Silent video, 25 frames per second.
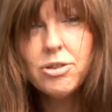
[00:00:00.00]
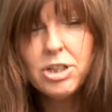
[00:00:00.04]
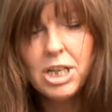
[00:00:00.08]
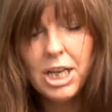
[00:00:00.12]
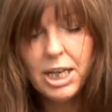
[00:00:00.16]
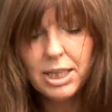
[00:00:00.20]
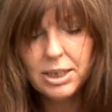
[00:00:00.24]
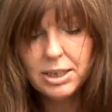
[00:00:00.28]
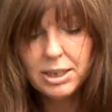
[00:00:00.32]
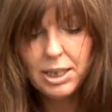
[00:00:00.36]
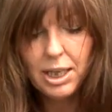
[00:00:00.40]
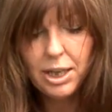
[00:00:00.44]

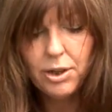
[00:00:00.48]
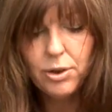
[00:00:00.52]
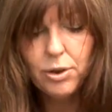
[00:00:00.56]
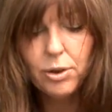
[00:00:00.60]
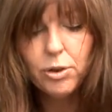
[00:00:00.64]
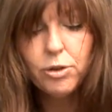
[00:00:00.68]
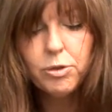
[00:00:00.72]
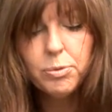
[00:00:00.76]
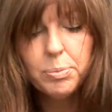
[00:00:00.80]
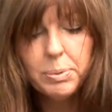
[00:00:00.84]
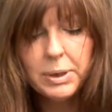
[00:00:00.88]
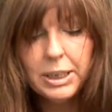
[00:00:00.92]
take that
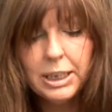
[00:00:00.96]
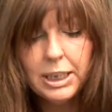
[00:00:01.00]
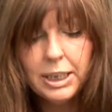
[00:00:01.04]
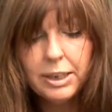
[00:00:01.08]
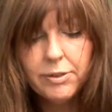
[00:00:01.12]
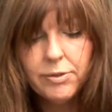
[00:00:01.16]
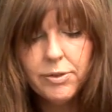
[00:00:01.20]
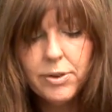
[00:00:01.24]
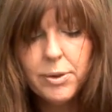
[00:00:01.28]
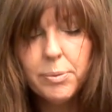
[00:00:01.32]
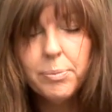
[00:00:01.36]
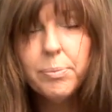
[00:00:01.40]
off, but
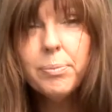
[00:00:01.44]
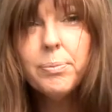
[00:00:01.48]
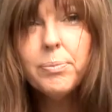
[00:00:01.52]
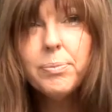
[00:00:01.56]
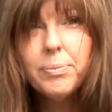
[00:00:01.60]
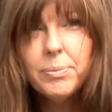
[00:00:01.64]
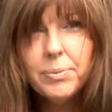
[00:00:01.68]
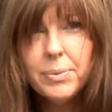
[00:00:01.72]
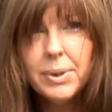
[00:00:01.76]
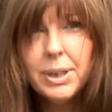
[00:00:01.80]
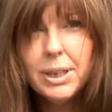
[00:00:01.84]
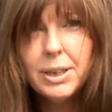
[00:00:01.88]
leave them
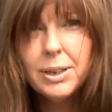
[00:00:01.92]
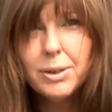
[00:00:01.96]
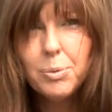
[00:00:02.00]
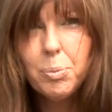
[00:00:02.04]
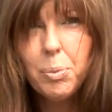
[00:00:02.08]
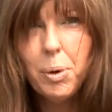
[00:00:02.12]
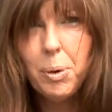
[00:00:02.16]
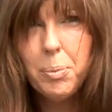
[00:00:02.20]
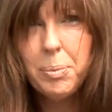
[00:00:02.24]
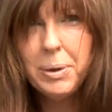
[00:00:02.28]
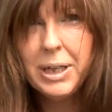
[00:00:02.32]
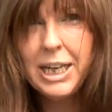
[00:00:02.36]
in the
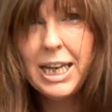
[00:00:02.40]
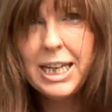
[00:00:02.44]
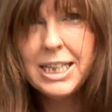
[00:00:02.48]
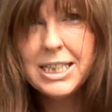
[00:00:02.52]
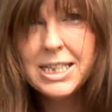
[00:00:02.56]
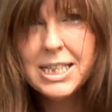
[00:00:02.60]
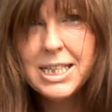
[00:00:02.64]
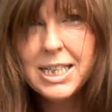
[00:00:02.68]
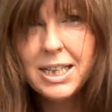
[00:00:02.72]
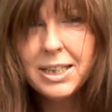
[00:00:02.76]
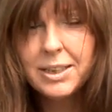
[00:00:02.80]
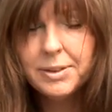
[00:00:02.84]

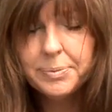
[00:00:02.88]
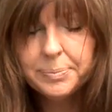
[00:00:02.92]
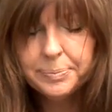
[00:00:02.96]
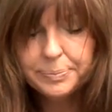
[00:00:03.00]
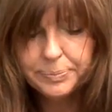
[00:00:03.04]
propagator.